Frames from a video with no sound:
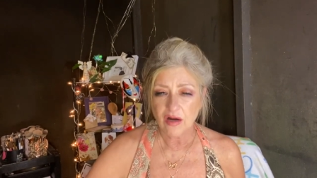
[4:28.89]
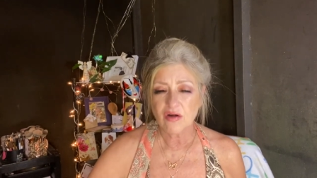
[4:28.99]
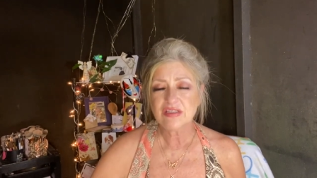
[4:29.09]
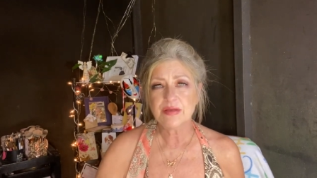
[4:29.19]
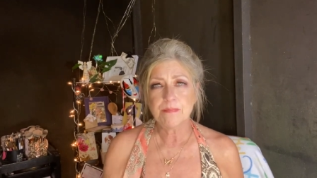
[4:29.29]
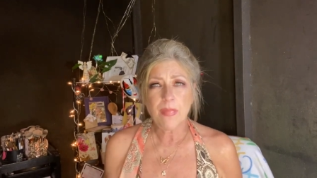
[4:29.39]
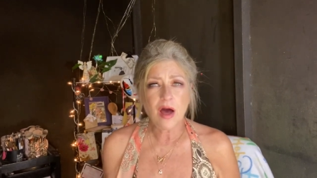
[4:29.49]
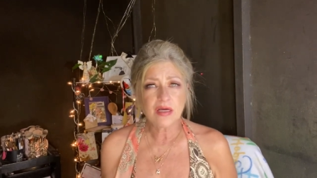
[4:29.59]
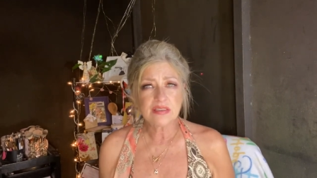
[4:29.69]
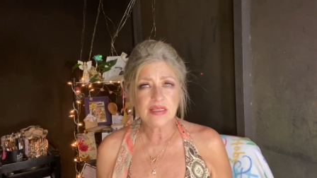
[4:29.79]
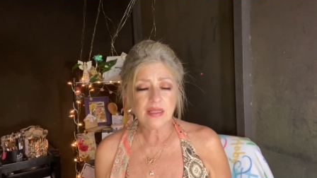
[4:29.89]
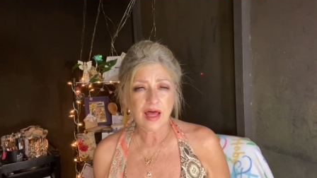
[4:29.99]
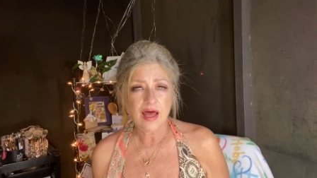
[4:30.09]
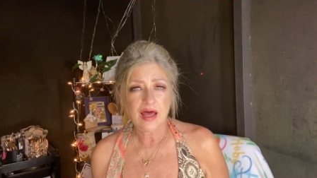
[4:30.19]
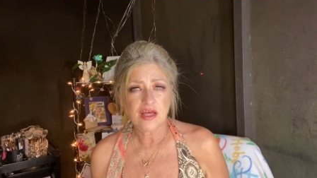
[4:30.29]
Or is it Moxie
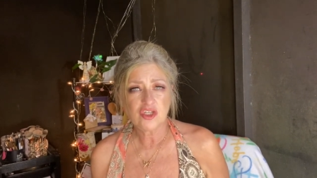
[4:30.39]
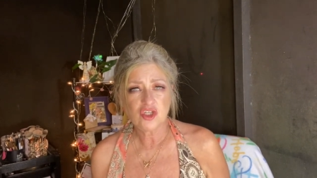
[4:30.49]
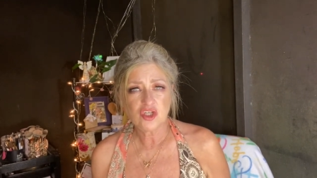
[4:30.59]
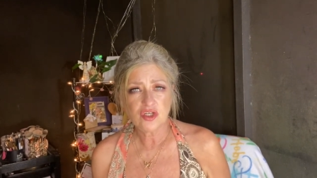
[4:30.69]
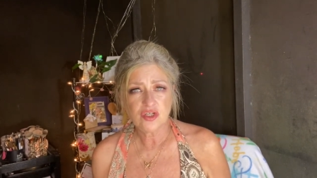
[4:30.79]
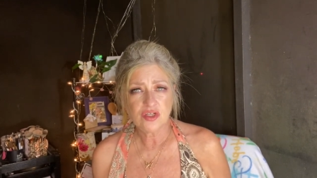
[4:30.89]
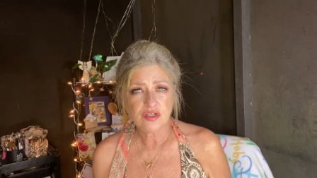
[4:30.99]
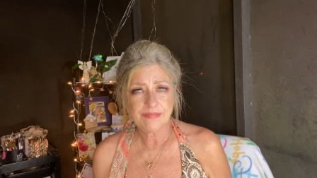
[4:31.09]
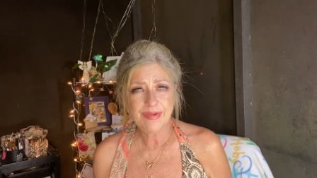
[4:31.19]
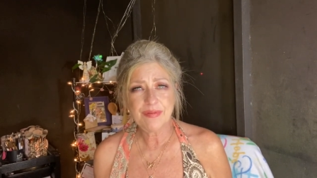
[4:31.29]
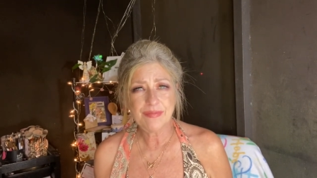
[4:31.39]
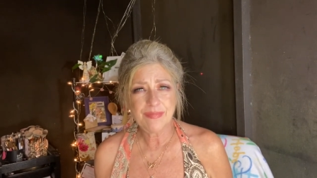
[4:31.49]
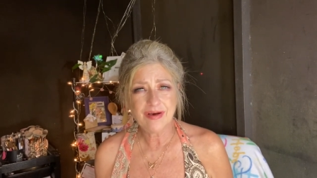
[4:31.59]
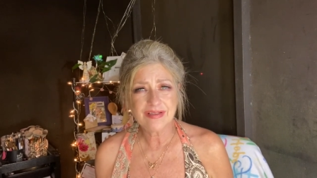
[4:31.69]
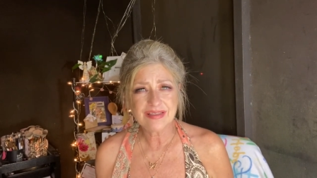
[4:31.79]
Lash? Maybe
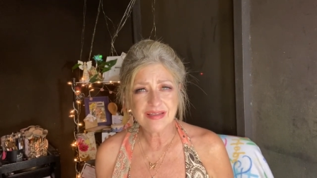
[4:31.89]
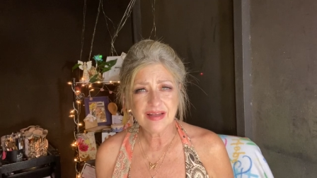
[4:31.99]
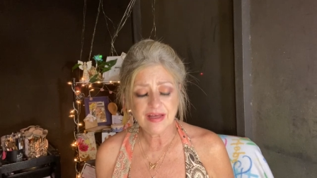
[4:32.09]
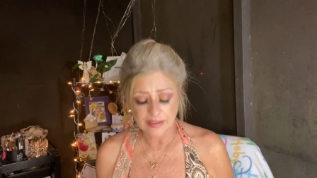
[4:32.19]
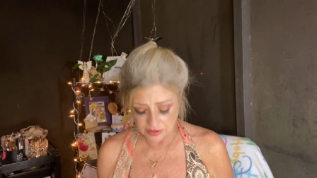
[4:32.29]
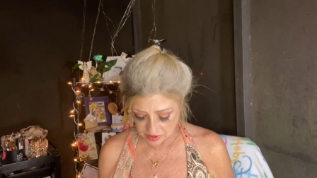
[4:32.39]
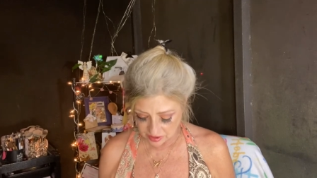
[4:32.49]
Moxie Lash.